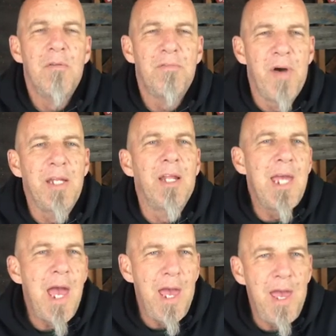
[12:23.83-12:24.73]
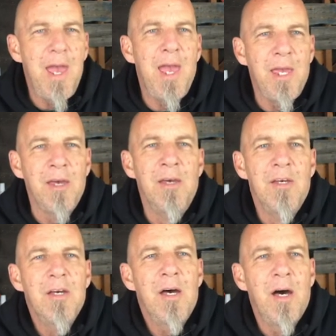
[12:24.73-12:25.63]
finally hang
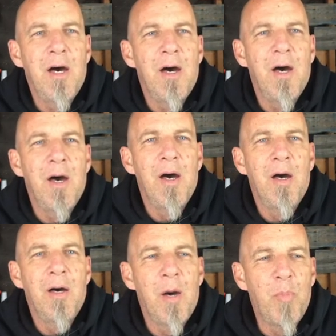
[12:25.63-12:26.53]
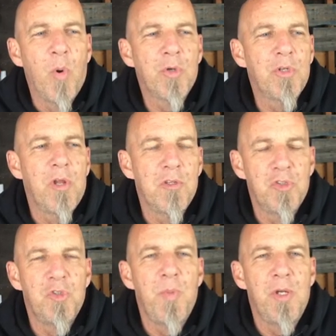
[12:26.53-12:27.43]
a portion of the
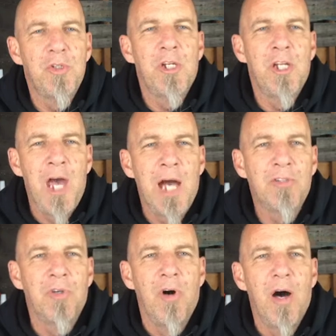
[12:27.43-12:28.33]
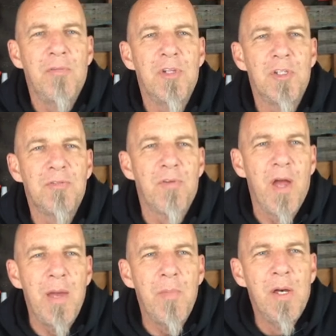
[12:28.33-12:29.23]
suspension and axle off of this
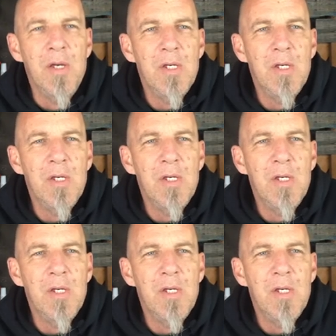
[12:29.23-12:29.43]
frame.